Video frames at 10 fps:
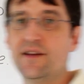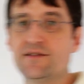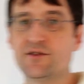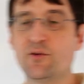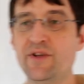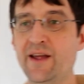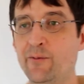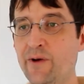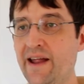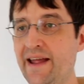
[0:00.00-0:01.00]
So they
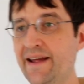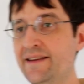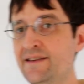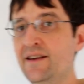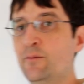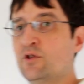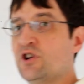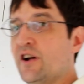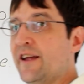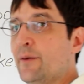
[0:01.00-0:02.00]
ran, we're
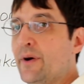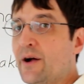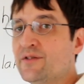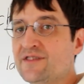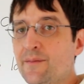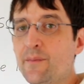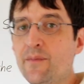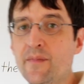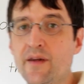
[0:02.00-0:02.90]
talking about some